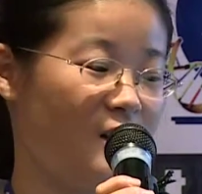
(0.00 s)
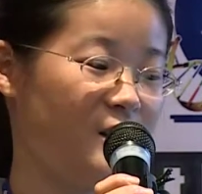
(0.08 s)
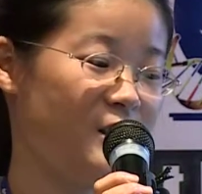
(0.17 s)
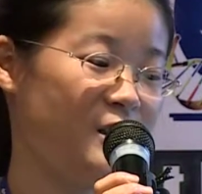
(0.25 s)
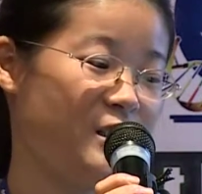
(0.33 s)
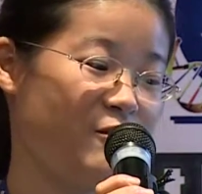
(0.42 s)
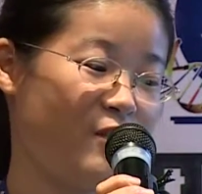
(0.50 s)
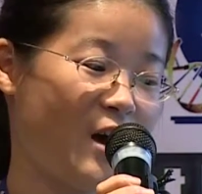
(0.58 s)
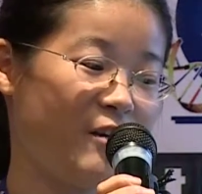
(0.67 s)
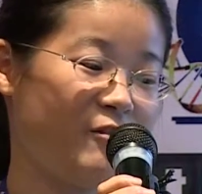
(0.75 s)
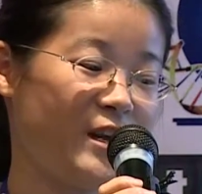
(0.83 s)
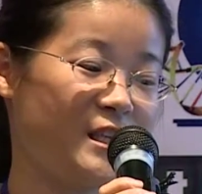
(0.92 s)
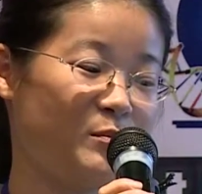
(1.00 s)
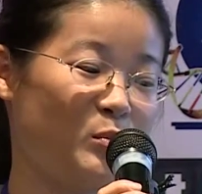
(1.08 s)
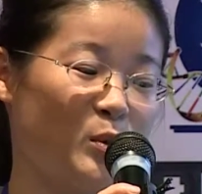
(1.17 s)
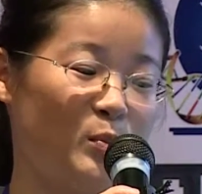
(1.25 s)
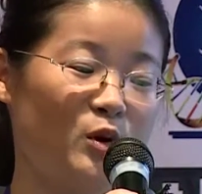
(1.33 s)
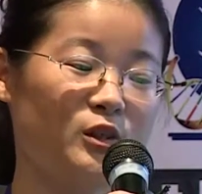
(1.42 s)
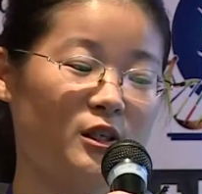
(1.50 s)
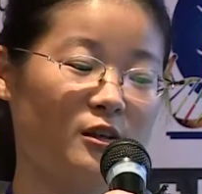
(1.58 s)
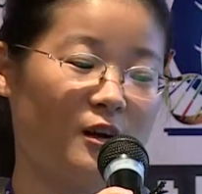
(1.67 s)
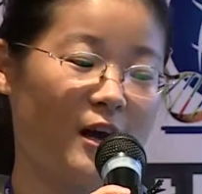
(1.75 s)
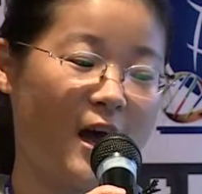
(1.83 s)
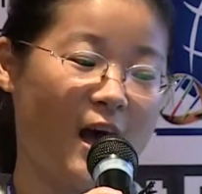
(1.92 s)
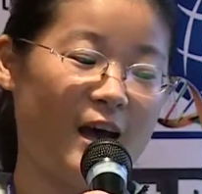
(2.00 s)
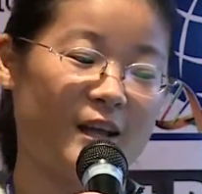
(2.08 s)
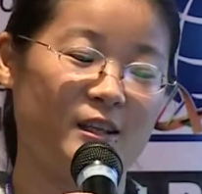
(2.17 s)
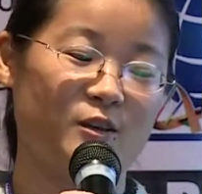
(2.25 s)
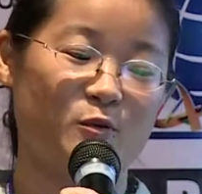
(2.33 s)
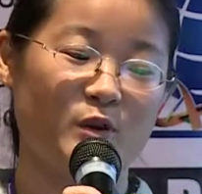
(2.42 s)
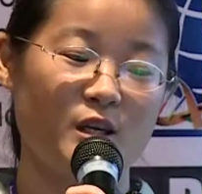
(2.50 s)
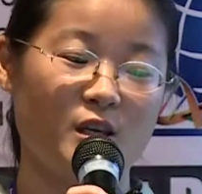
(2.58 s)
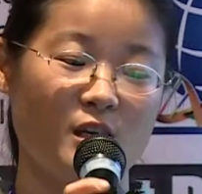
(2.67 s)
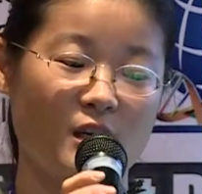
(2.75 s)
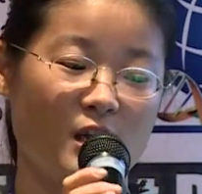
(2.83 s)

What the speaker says: 35S promoter, and we